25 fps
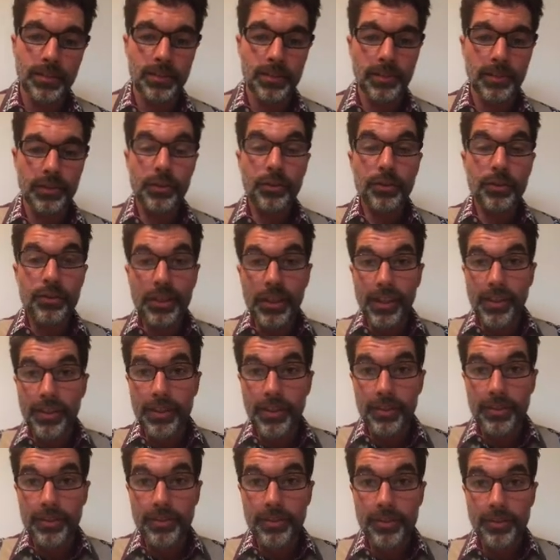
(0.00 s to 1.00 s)
Do you see
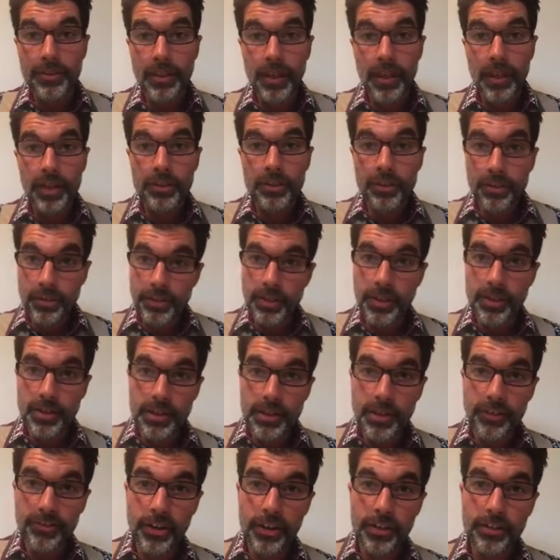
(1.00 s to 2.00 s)
this? Do you see the
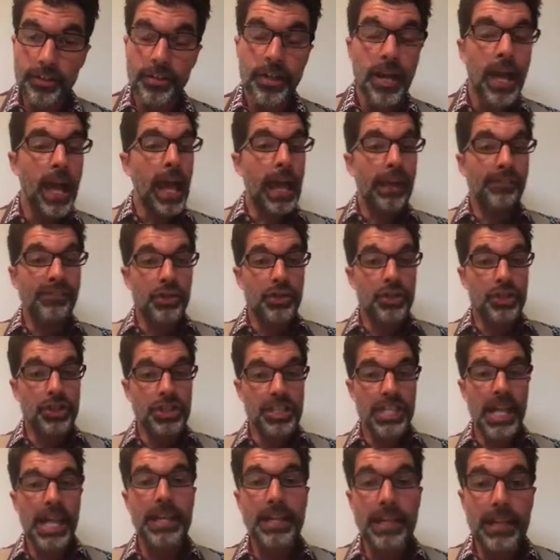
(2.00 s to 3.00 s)
difference? If you're
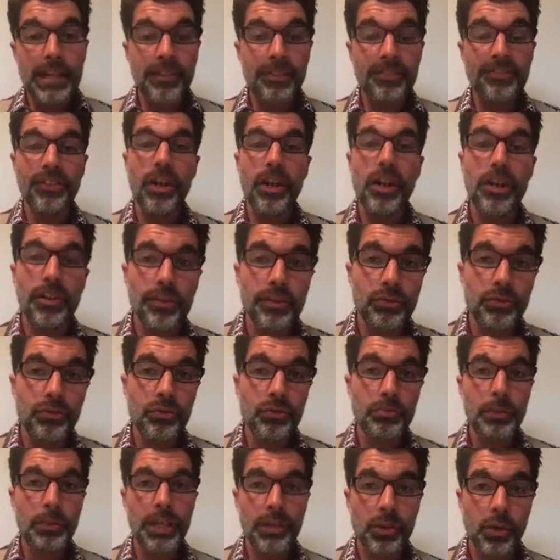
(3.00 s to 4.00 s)
sending funds through
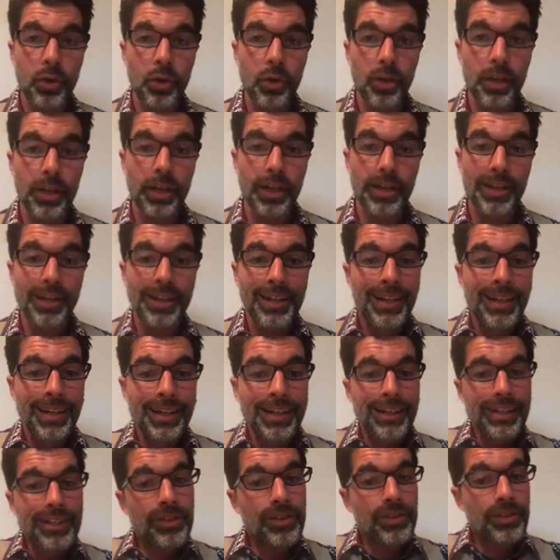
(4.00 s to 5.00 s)
Bitcoin,
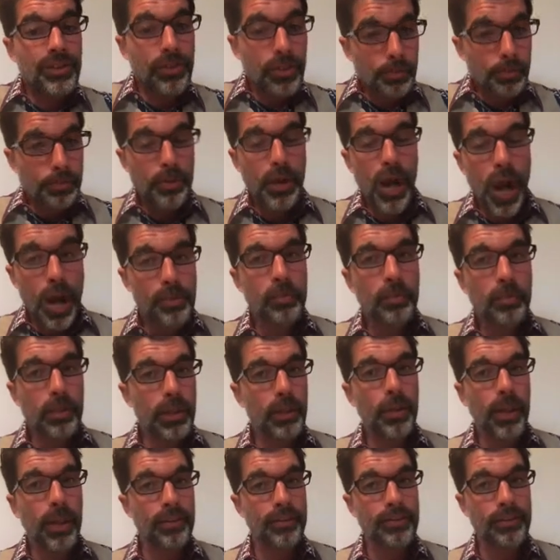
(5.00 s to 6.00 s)
you're probably
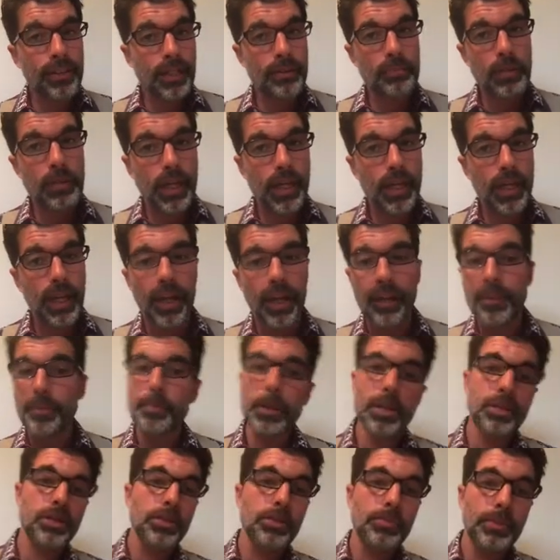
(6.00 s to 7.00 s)
wasting money,
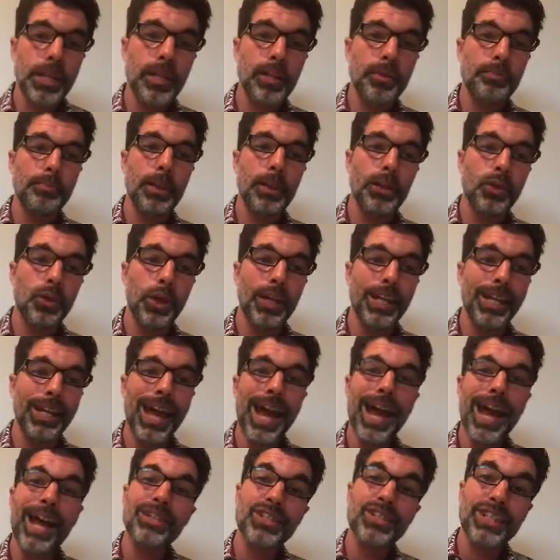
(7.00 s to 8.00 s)
especially because Bitcoin
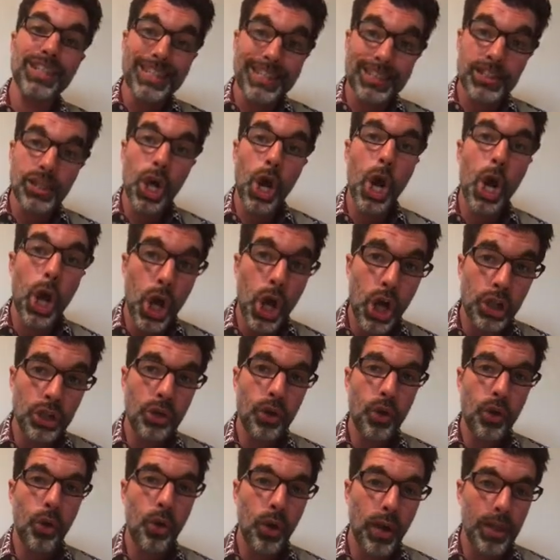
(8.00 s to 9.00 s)
Cash is on
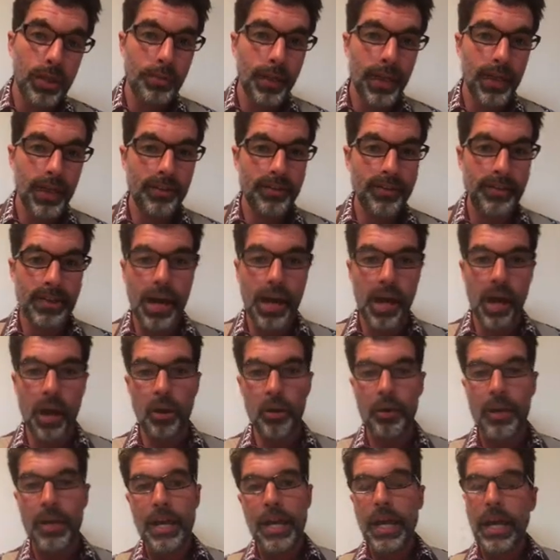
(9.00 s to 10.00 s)
Coinbase now.
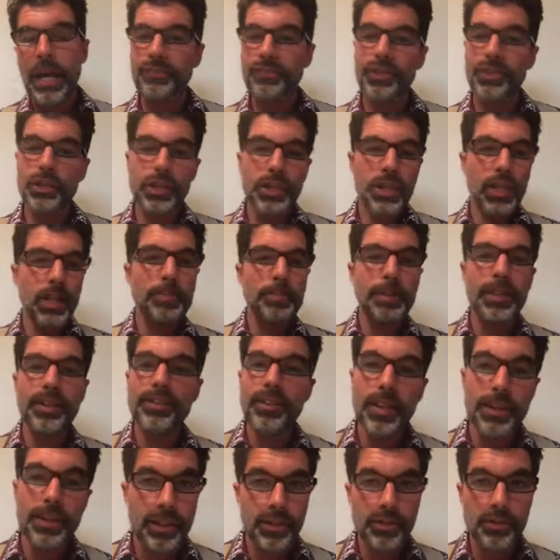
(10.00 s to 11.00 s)
If you're going to be
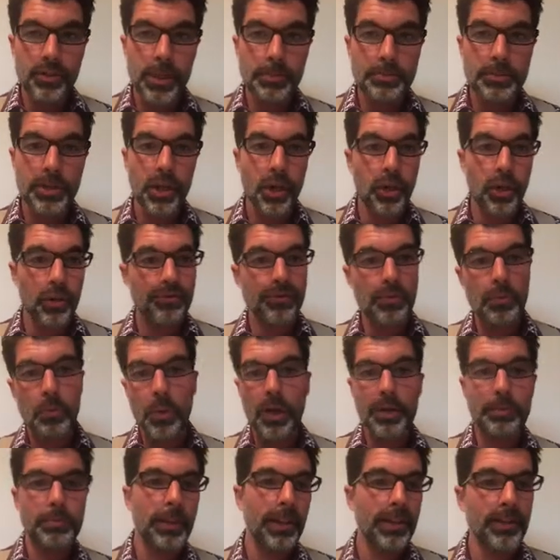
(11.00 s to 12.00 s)
sending crypto from one
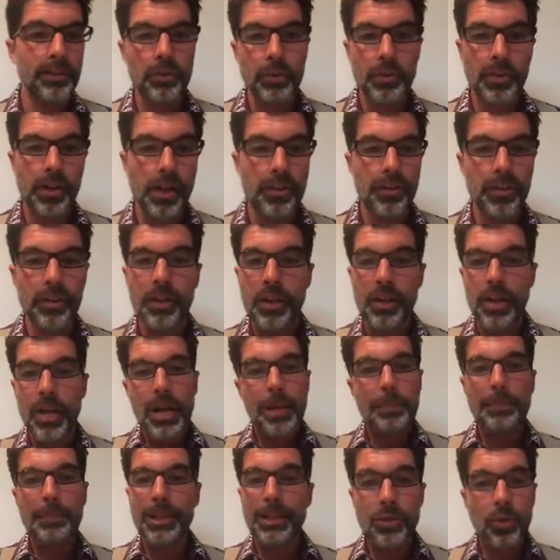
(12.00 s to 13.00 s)
place to another,
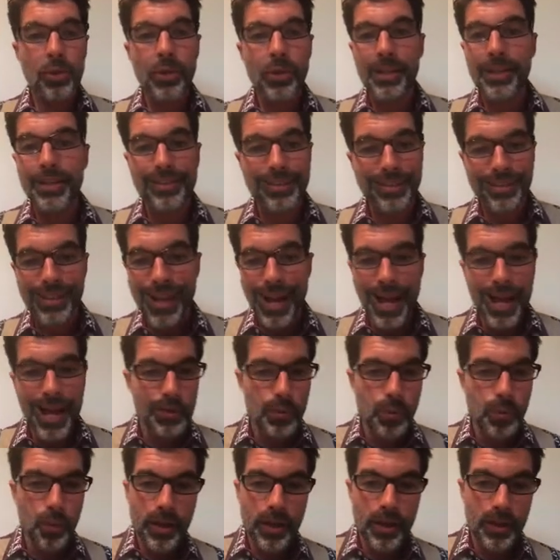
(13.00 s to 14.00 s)
Bitcoin is not
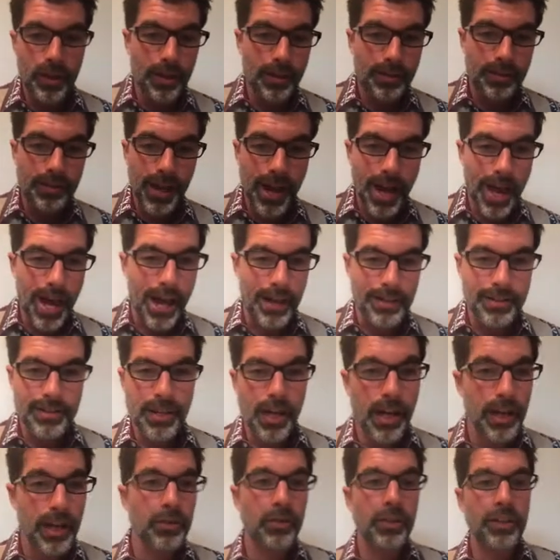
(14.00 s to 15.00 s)
where it's at.
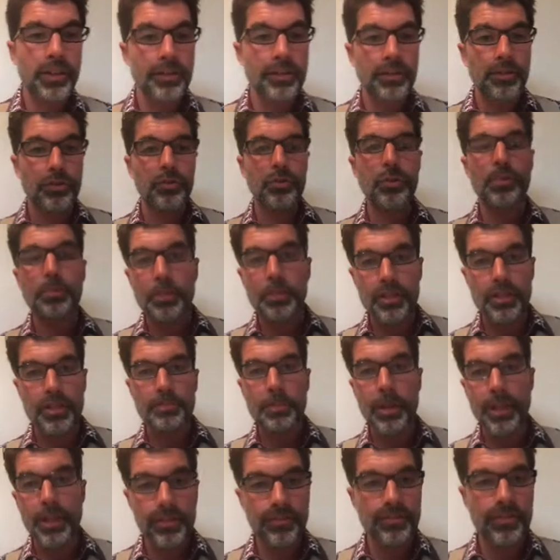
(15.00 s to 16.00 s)
Not only is it super
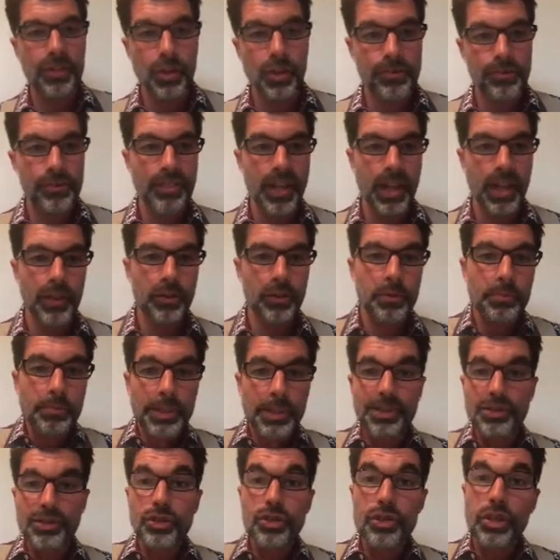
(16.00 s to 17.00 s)
expensive and overvalued, but
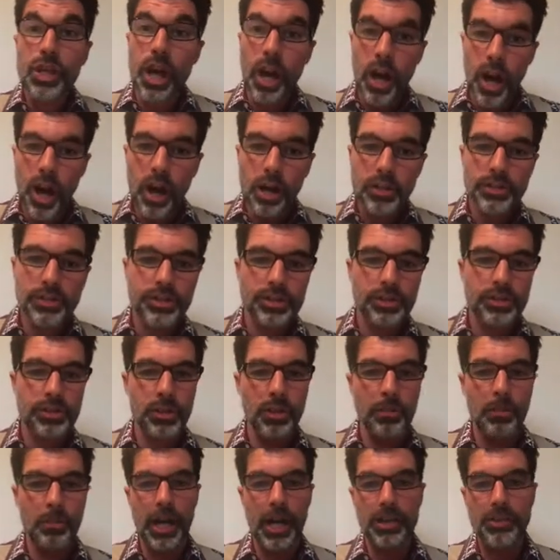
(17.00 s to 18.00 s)
it just costs so
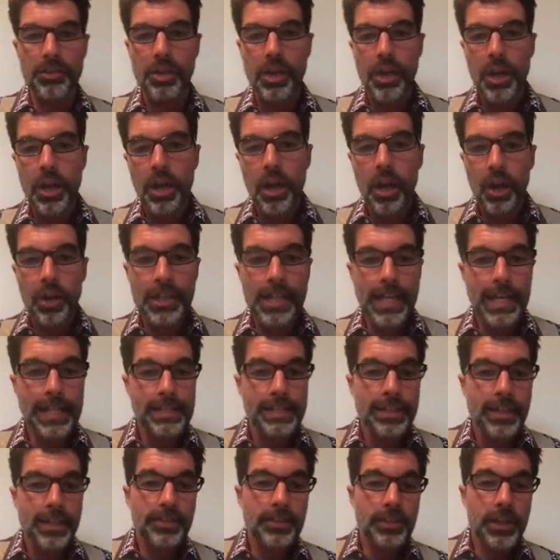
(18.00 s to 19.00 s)
much. Okay,
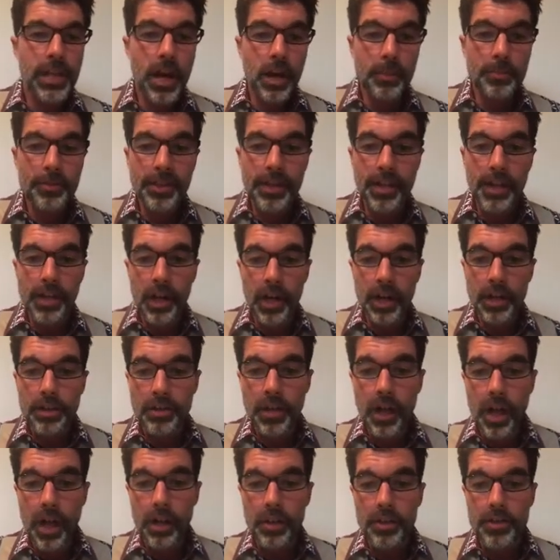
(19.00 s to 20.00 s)
so now I'm sending
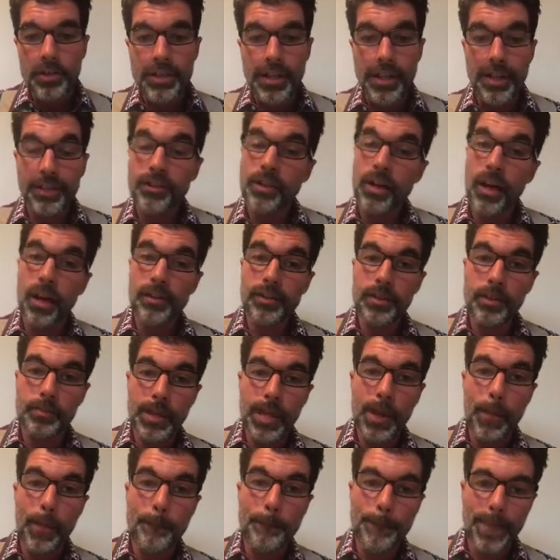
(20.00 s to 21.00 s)
$100 and it's costing me
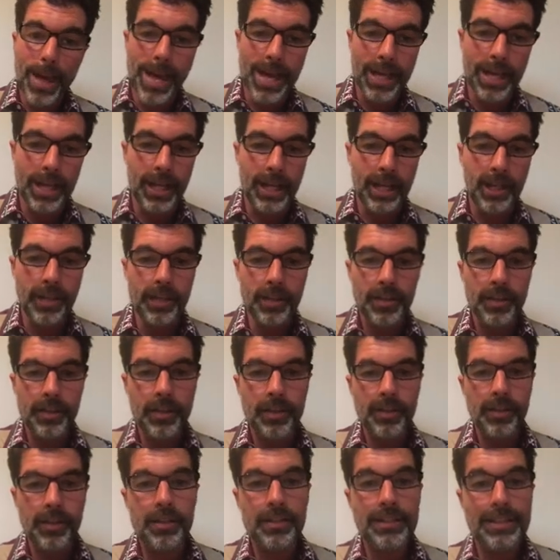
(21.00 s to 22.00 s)
a penny.
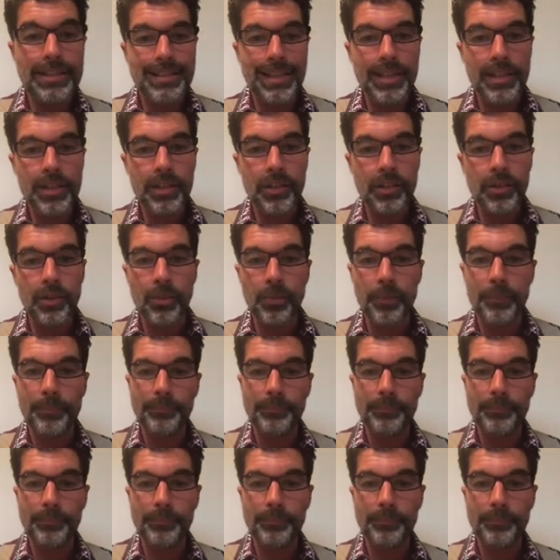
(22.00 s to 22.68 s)
Continue.